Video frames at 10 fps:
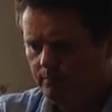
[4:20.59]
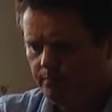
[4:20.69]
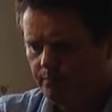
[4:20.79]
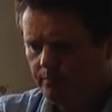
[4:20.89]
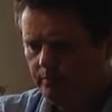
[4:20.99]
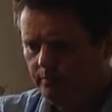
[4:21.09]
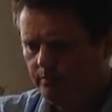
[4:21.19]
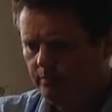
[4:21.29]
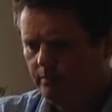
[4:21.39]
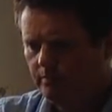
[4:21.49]
Who I
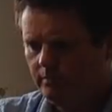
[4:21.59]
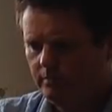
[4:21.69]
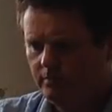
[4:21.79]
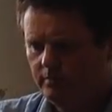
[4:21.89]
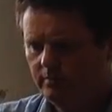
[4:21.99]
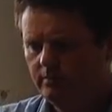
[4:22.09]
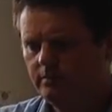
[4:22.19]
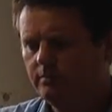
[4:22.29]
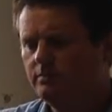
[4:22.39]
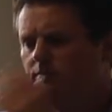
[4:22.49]
was.
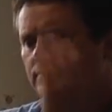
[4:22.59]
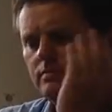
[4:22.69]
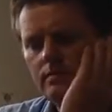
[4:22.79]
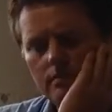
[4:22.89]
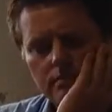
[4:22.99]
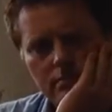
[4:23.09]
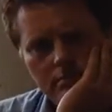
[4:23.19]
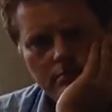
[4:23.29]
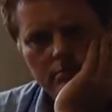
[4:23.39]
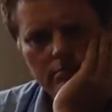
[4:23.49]
So
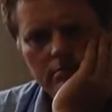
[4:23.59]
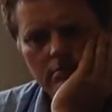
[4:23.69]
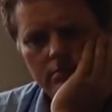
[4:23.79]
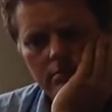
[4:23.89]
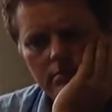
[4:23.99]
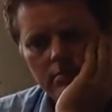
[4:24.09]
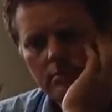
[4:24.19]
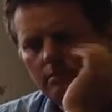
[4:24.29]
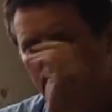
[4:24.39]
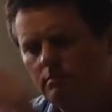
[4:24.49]
presumptuous that I could be
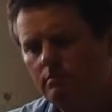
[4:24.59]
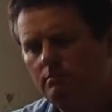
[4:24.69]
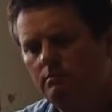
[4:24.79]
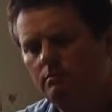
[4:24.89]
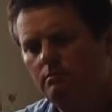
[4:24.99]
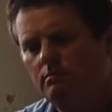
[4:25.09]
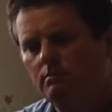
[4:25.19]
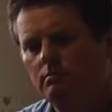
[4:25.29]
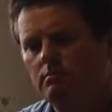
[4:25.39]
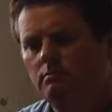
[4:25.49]
summarized for
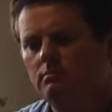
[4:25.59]
another.